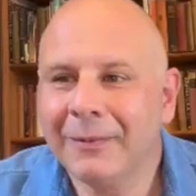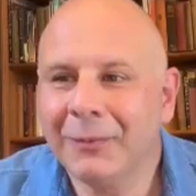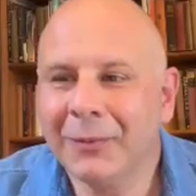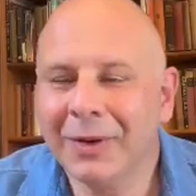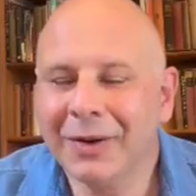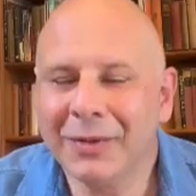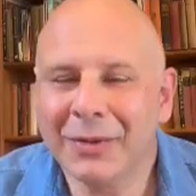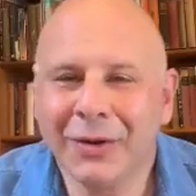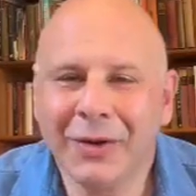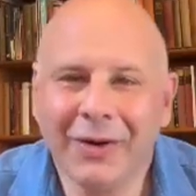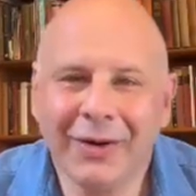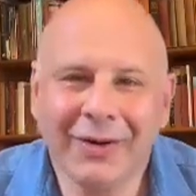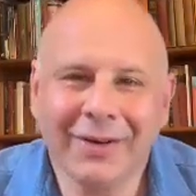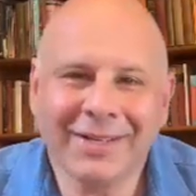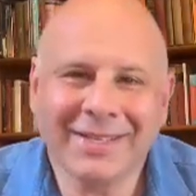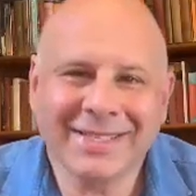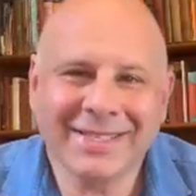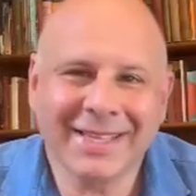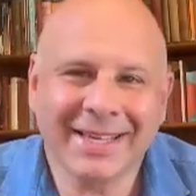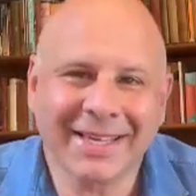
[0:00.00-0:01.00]
One of the
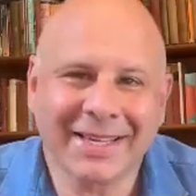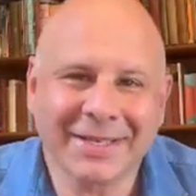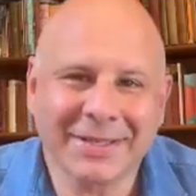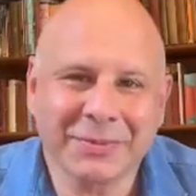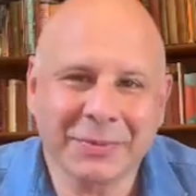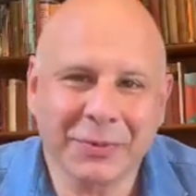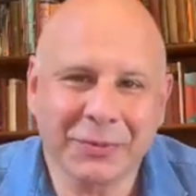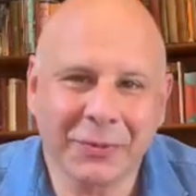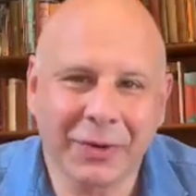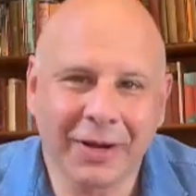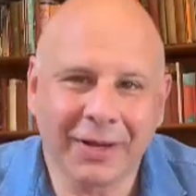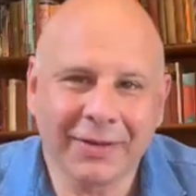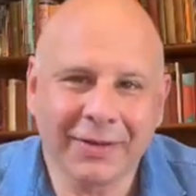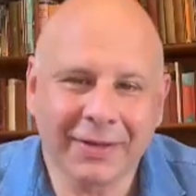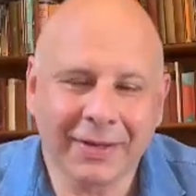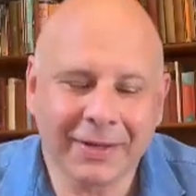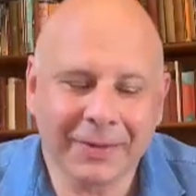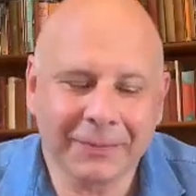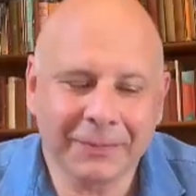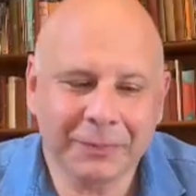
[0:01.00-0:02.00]
hardest things with
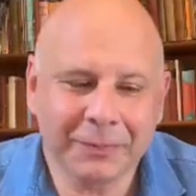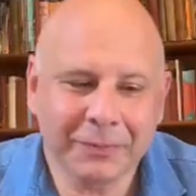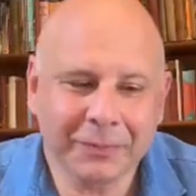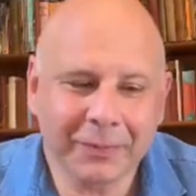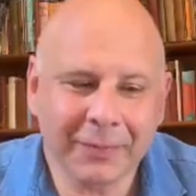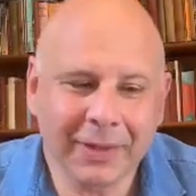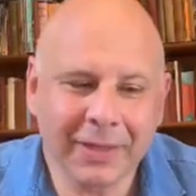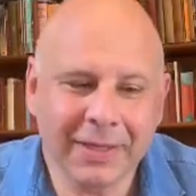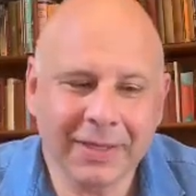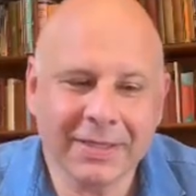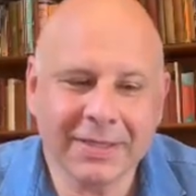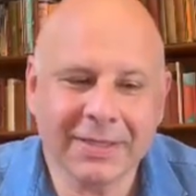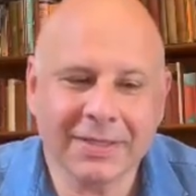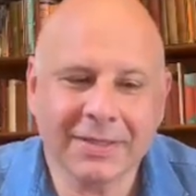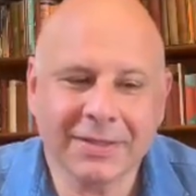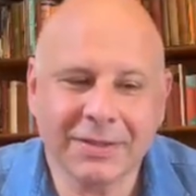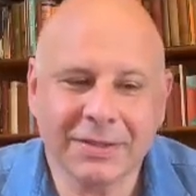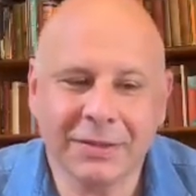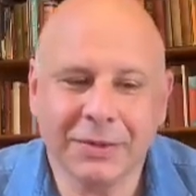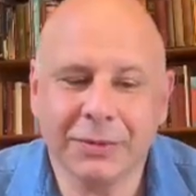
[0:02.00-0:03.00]
writing
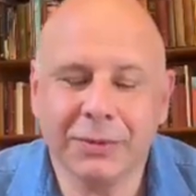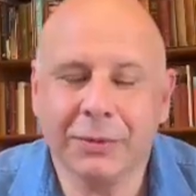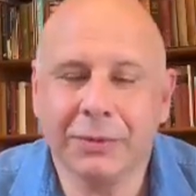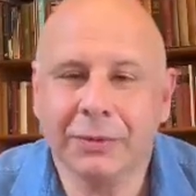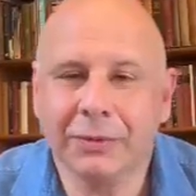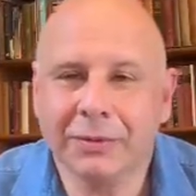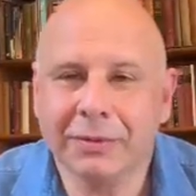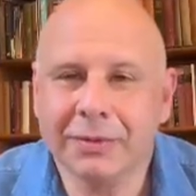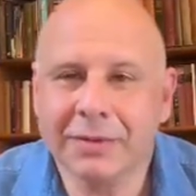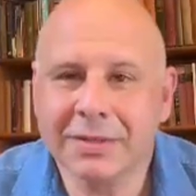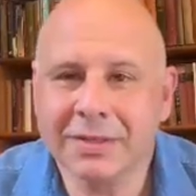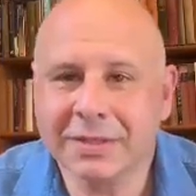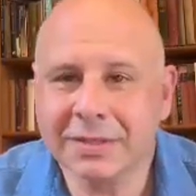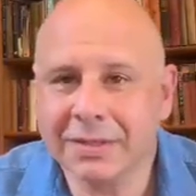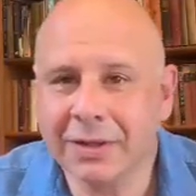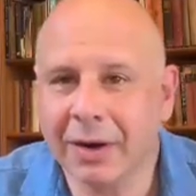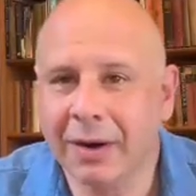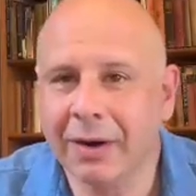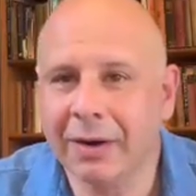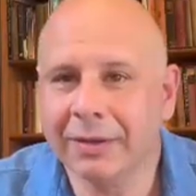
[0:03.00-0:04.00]
is to
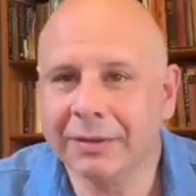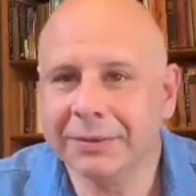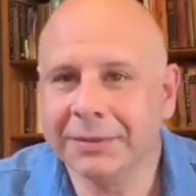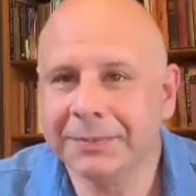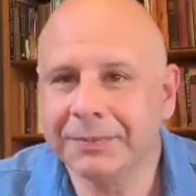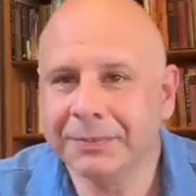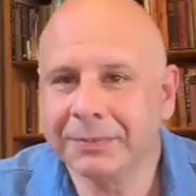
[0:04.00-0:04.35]
start